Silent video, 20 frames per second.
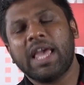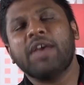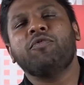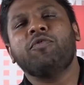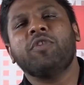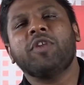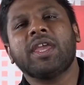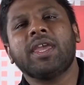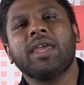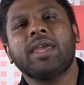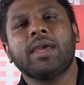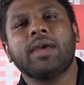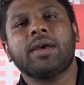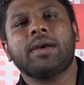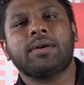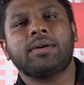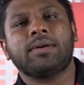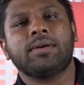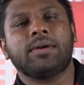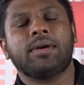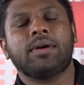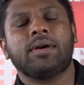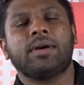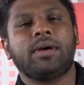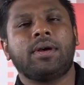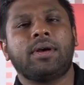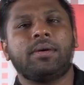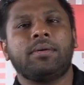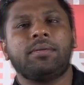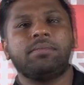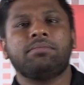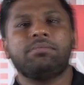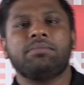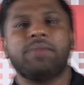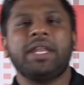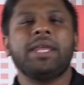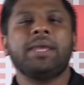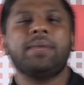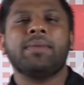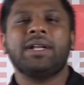Every year,
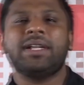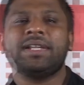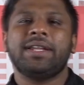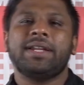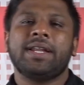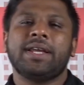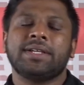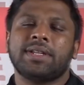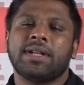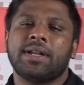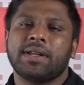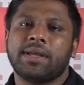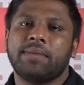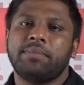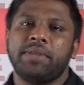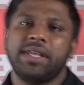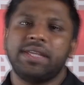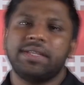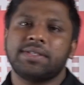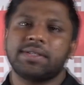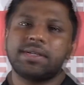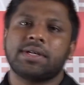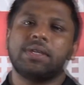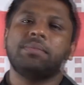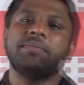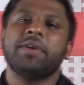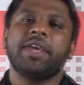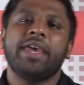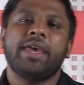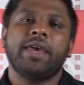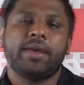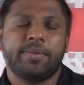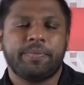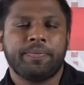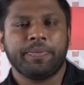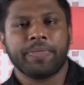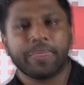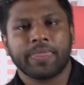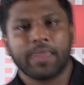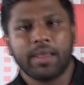many multinational companies come
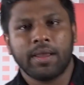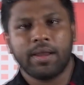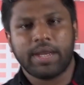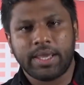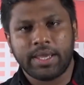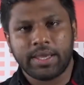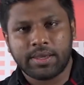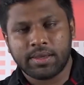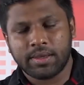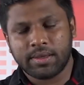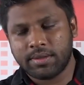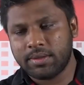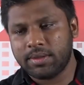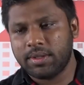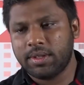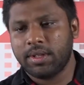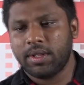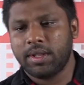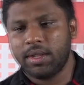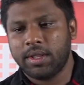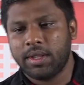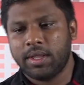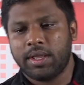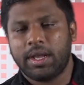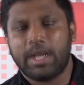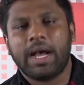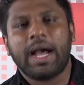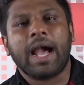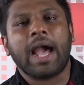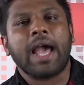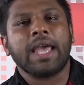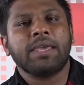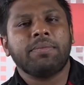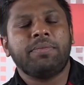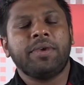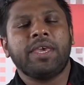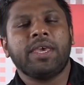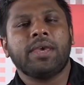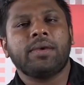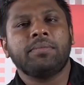here, like
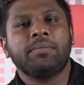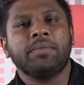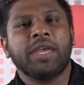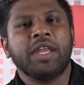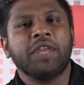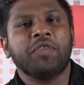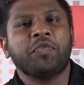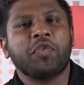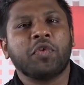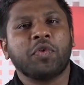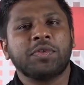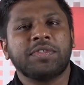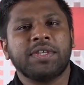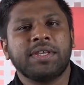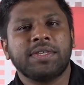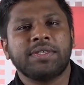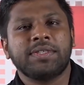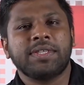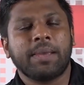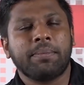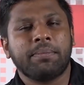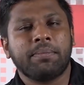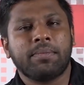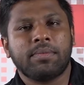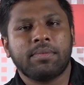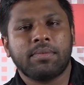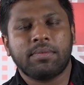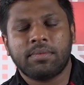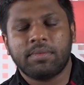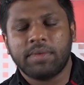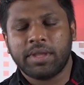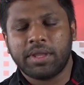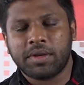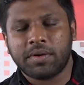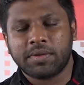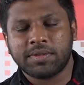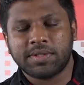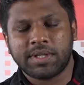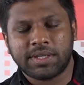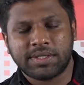IBM, Infosys,
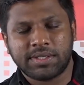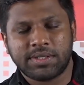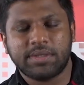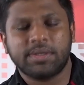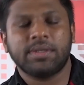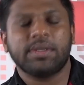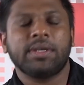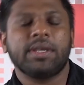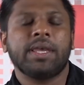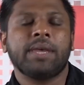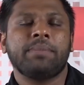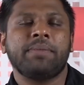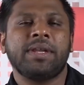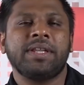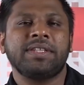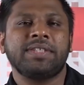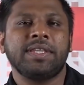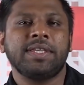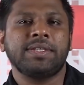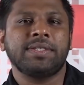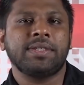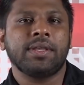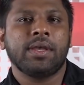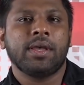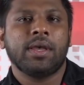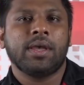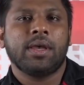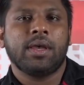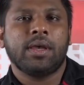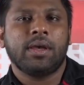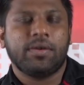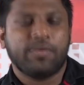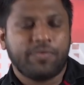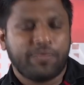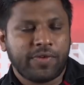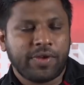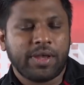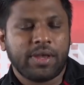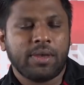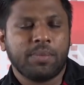such MNCs,
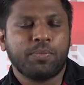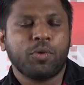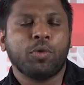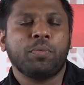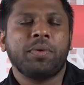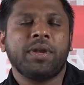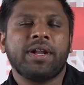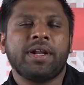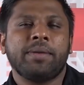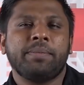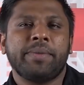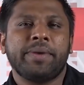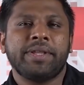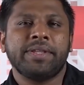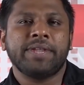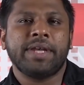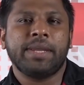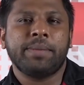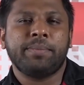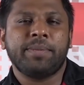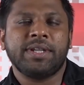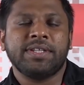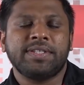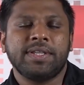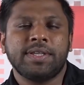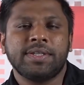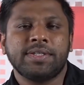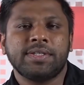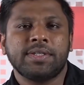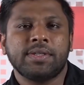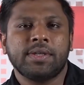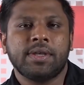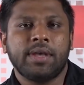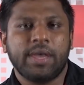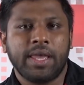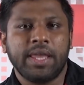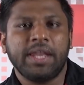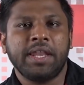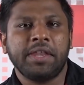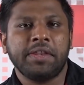popular
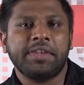MNCs in